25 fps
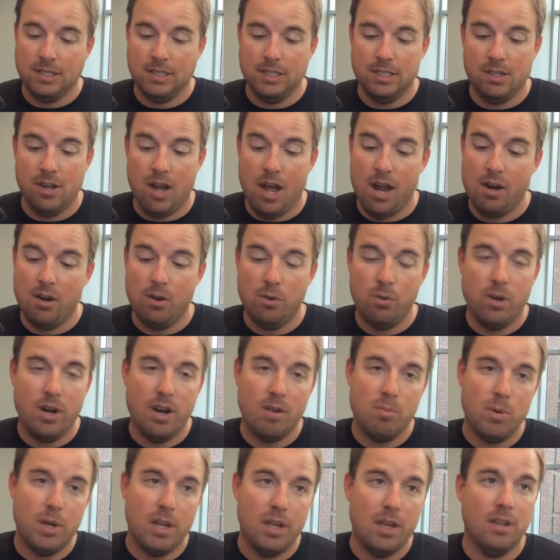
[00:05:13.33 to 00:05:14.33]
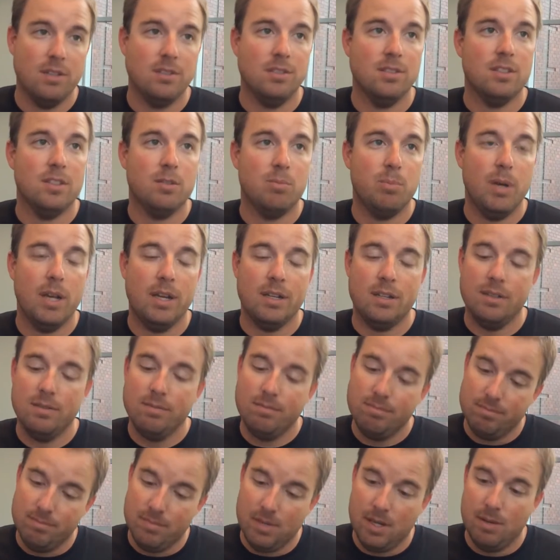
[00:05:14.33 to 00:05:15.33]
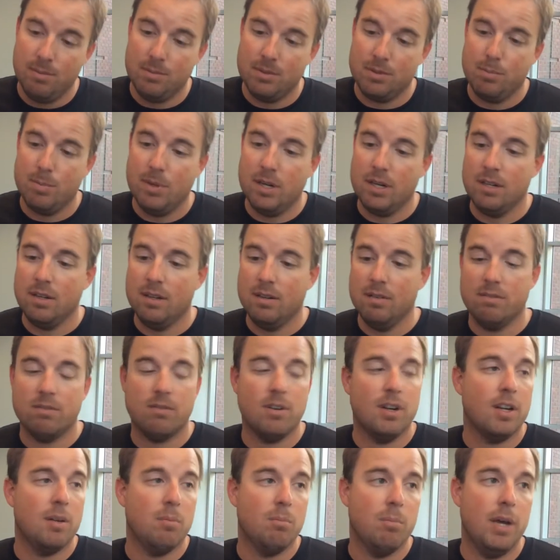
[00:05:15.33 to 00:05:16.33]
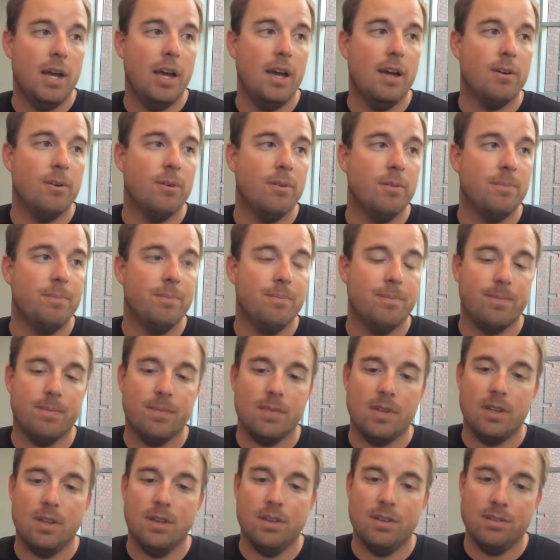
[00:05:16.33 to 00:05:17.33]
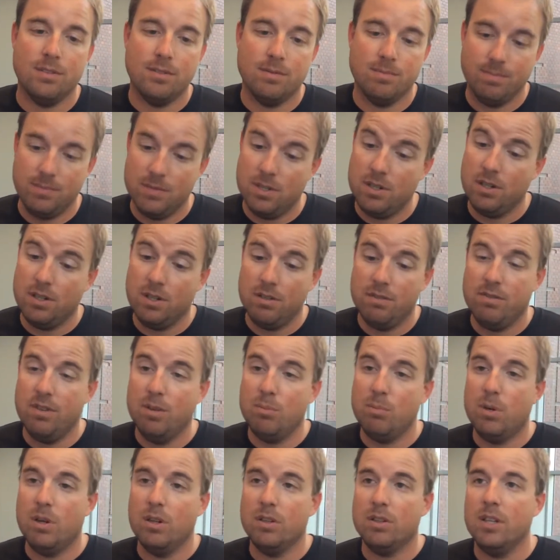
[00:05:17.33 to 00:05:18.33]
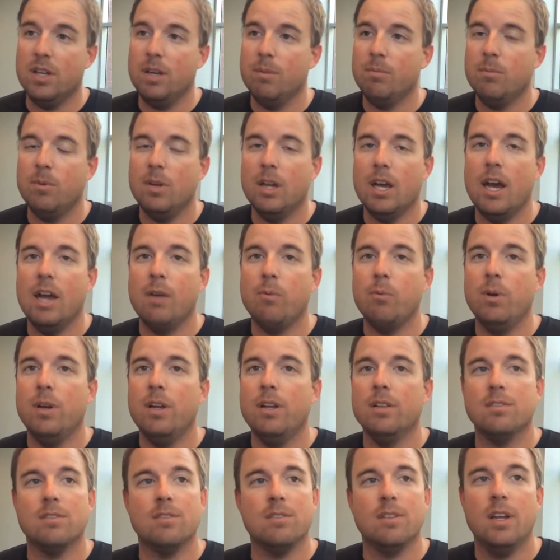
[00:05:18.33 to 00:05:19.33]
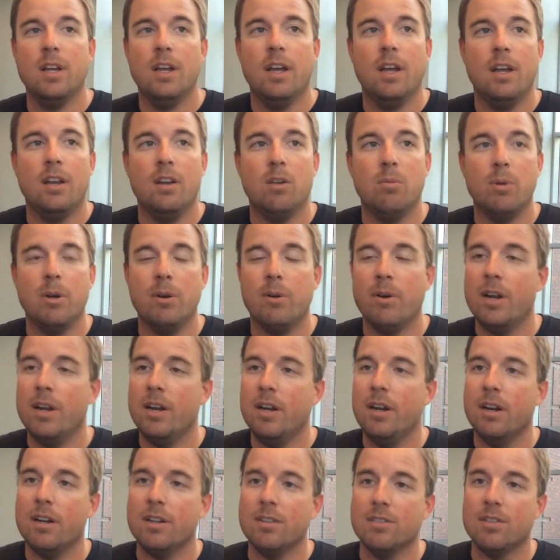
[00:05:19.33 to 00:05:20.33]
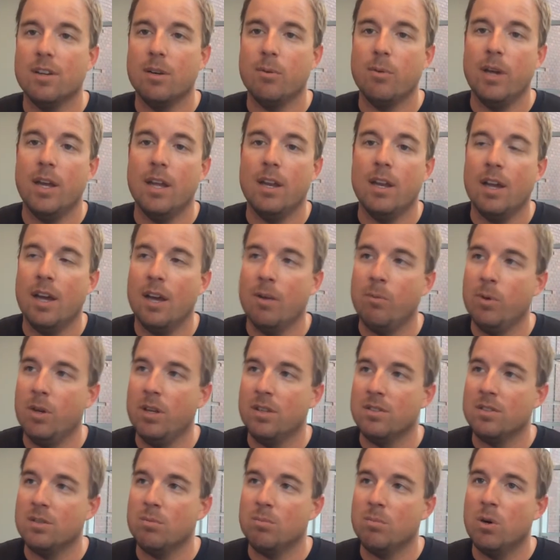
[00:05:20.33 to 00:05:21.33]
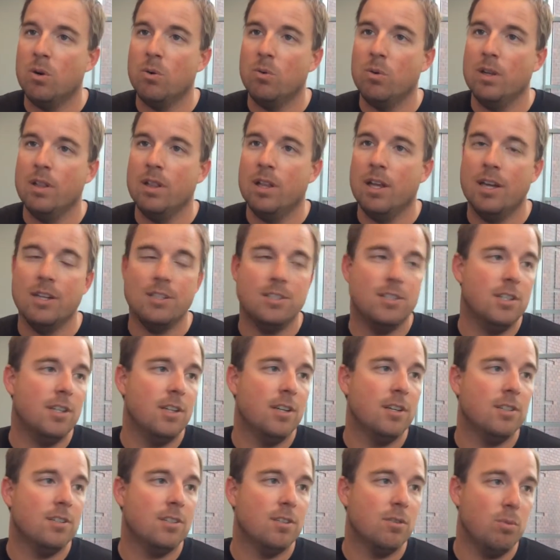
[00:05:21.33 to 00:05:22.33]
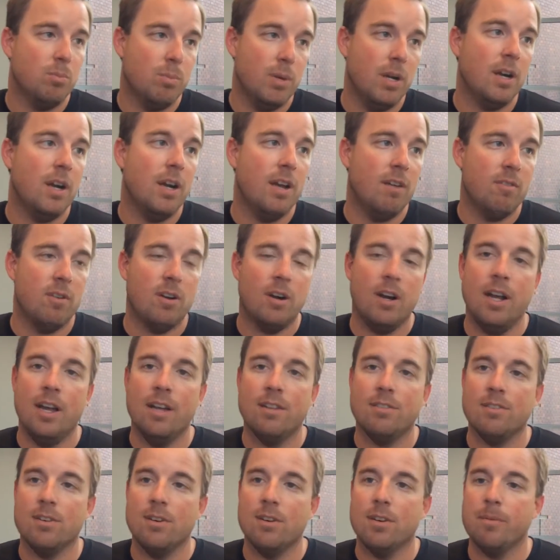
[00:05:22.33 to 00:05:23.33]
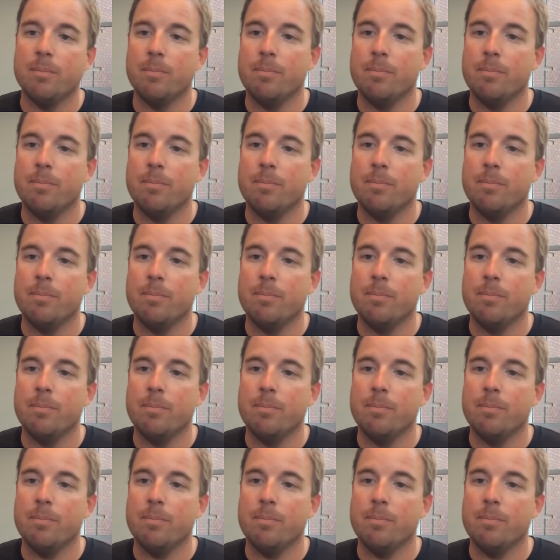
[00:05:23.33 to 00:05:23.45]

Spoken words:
you know, I don't know what everybody else is expecting. I'm expecting a freaking battle. They're a good football team, 9 wins. Nobody around here can say we had 9 wins and a bowl win last year, so we better have our hats on.